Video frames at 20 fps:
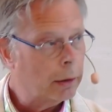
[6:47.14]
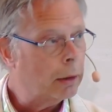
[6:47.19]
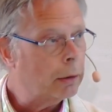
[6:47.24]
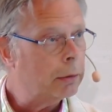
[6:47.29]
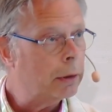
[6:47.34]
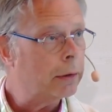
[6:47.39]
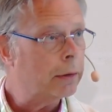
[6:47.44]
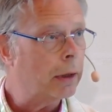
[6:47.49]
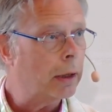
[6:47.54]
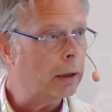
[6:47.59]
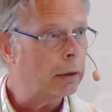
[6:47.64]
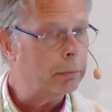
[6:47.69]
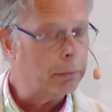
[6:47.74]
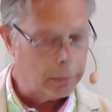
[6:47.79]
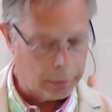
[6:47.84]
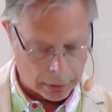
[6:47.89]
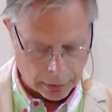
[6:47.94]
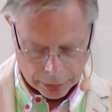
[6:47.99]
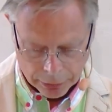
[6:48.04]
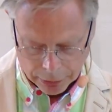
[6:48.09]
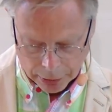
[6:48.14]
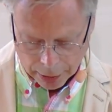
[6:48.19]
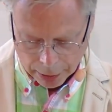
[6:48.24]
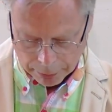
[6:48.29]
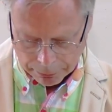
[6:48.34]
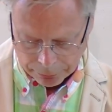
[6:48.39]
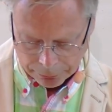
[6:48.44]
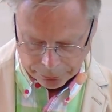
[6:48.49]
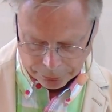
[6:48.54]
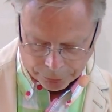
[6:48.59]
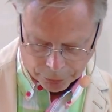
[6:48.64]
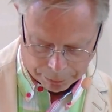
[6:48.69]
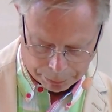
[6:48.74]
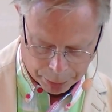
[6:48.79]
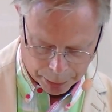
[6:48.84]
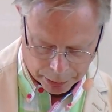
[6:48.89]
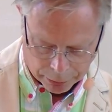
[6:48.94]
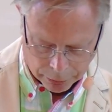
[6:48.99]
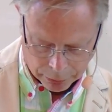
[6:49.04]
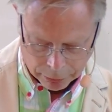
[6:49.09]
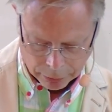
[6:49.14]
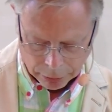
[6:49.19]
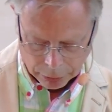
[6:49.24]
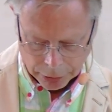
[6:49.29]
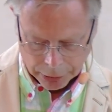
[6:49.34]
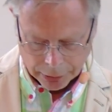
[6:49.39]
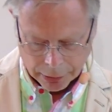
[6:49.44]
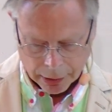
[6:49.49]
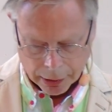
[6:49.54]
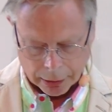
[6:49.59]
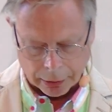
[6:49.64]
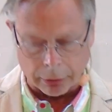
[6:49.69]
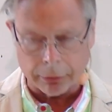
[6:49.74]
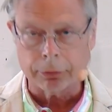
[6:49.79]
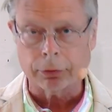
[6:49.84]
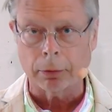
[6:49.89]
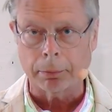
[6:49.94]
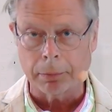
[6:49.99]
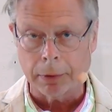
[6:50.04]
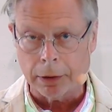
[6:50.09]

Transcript: Now the time has come for Peter to retire from